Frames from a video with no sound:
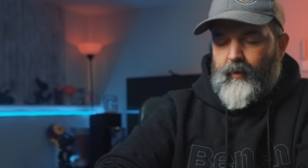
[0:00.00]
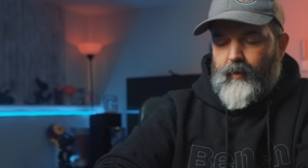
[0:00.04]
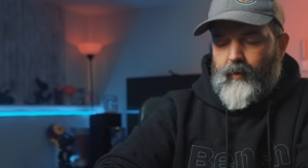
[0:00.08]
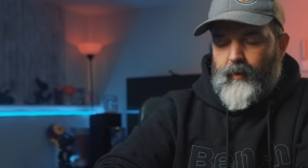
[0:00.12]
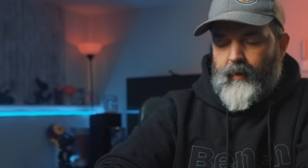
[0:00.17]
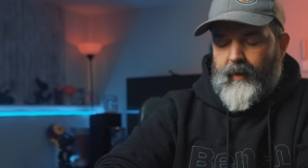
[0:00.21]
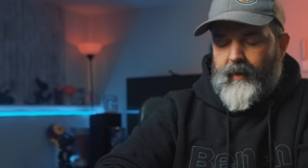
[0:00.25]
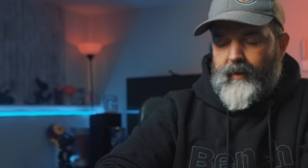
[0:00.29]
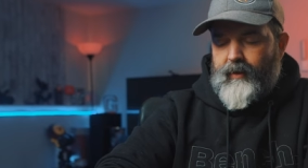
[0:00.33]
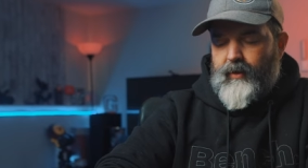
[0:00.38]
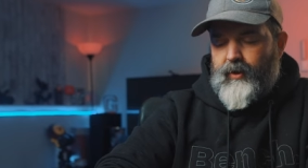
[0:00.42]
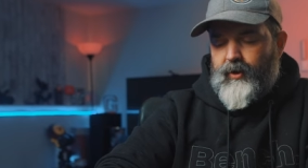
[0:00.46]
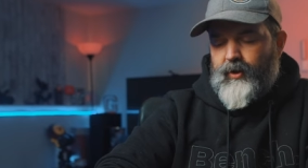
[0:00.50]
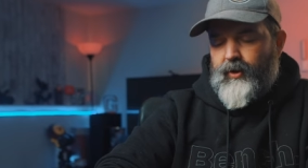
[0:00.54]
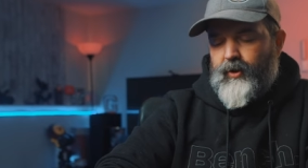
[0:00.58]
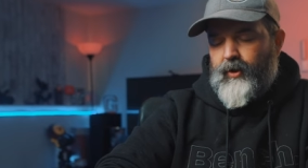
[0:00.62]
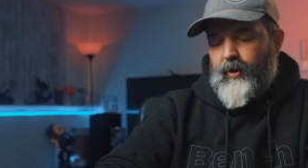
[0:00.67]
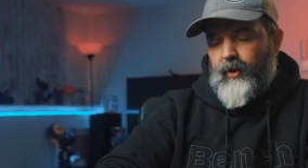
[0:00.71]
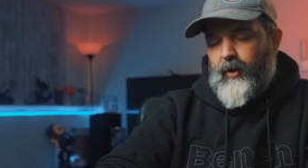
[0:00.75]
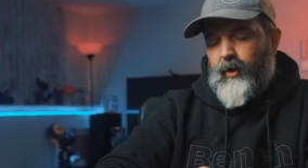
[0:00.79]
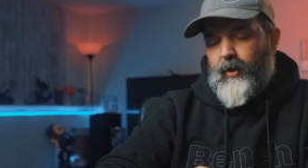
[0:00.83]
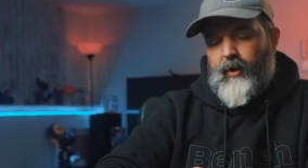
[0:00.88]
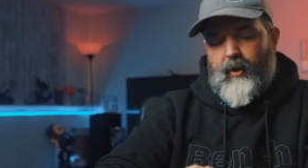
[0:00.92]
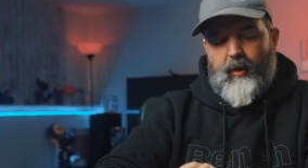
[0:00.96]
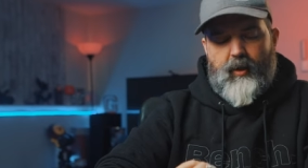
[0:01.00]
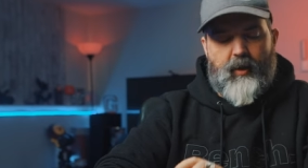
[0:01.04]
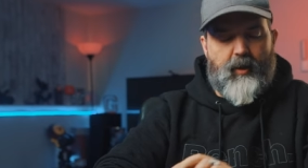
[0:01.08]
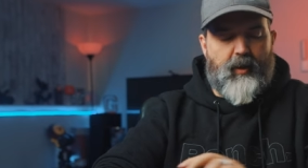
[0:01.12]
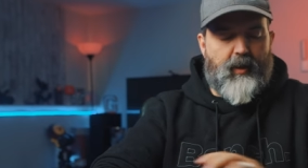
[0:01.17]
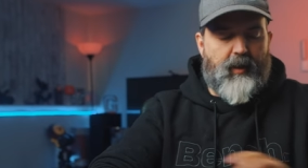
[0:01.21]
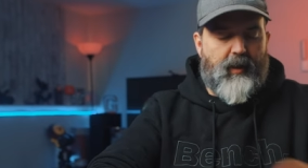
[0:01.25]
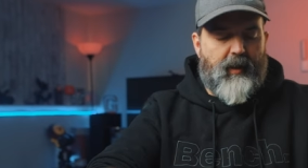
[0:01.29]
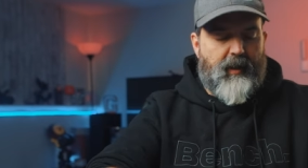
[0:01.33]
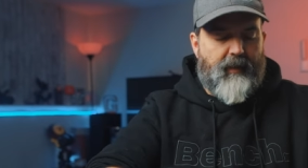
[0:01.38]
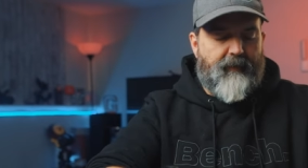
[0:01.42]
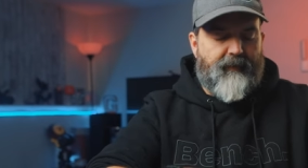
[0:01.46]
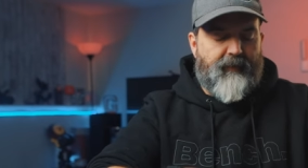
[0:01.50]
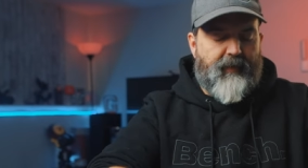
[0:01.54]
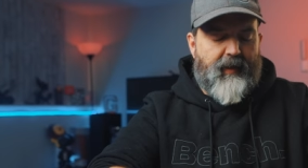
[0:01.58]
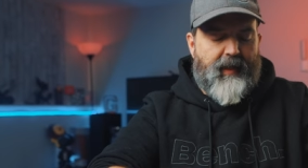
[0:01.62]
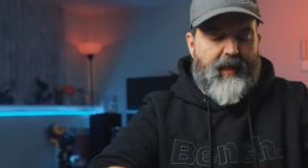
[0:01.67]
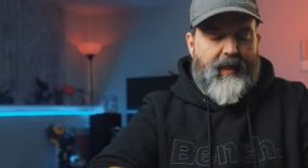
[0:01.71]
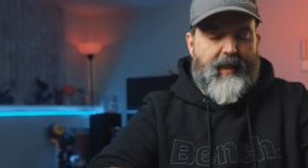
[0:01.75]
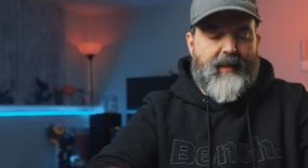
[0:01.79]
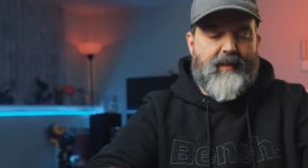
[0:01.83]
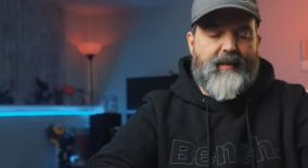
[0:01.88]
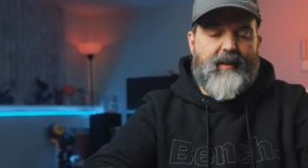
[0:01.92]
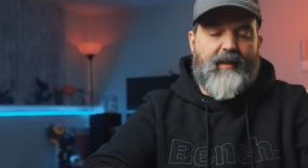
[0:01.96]
quite sure if it
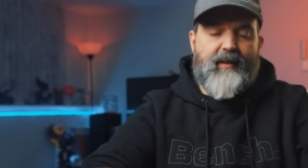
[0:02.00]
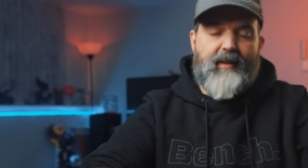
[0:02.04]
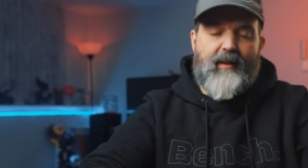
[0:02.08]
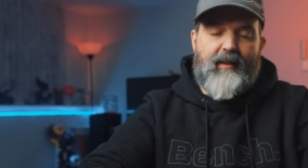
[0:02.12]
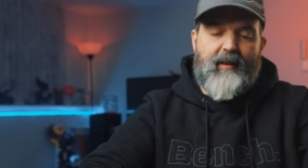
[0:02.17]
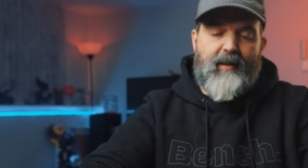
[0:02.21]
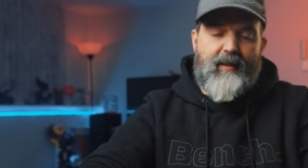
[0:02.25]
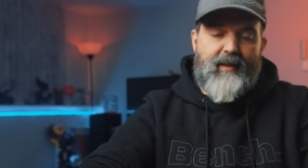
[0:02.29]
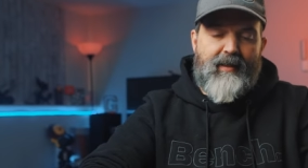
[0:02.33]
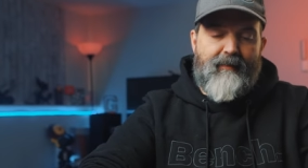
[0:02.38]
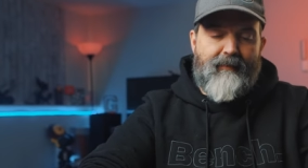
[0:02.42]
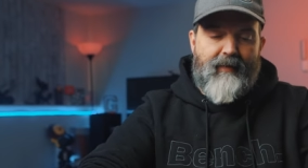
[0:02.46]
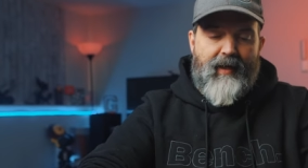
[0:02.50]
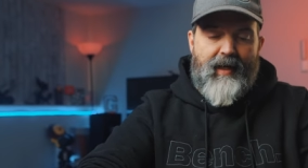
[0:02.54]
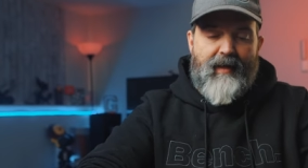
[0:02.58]
has, because it doesn't even